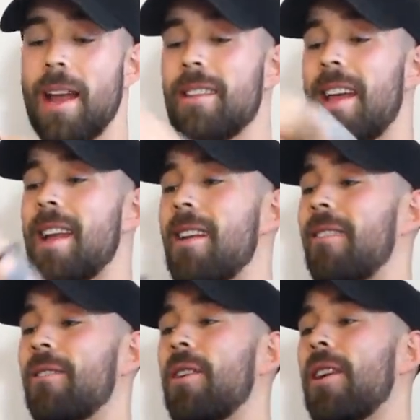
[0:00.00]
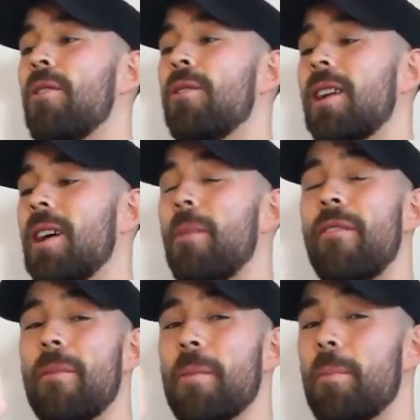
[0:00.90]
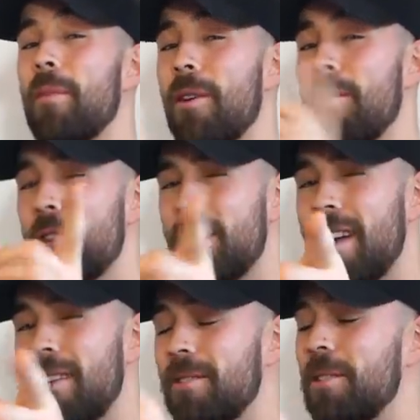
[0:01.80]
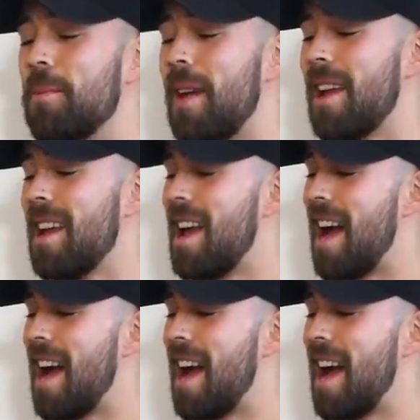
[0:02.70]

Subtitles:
and then I got a hookup from the bro, shout out to you, man,